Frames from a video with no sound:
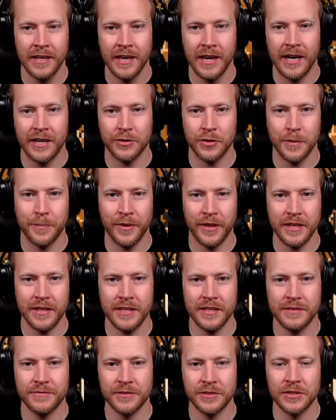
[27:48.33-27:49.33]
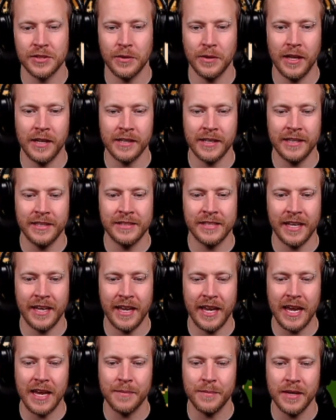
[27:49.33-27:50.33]
How do I play these for so long at a
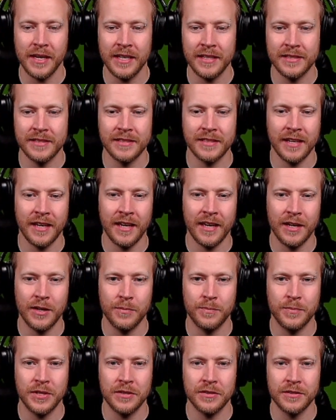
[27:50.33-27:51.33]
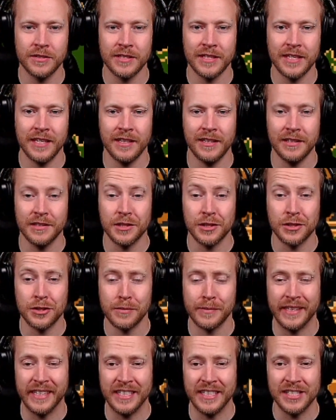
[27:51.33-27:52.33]
time? It's uh, pure skill,
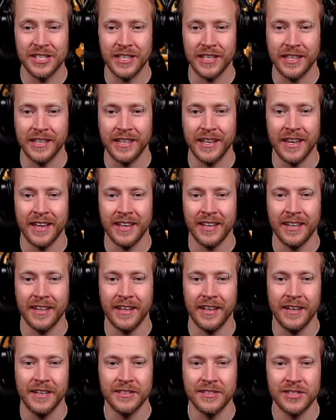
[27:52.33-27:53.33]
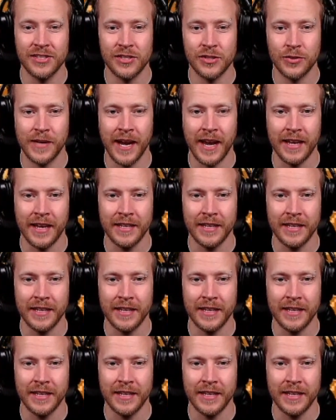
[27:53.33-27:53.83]
determination, and strat.